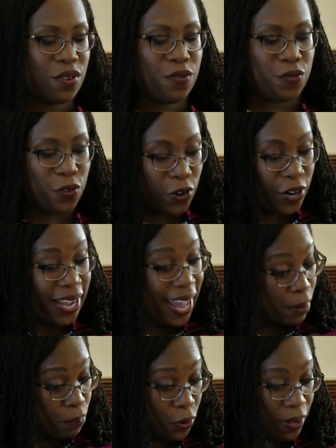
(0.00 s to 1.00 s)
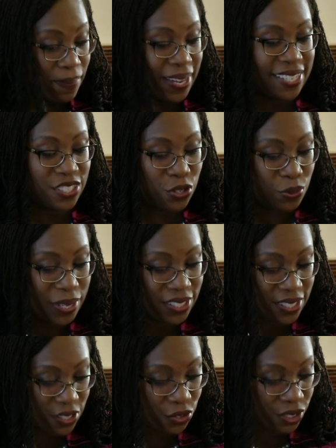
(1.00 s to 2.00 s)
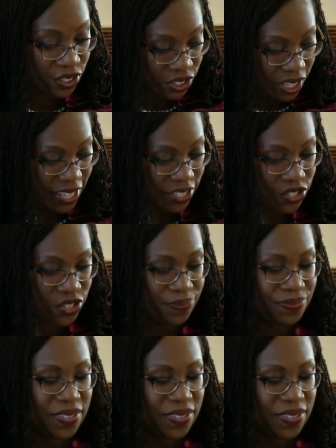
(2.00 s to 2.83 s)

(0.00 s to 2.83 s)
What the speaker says: for an appointment as a U.S. district judge.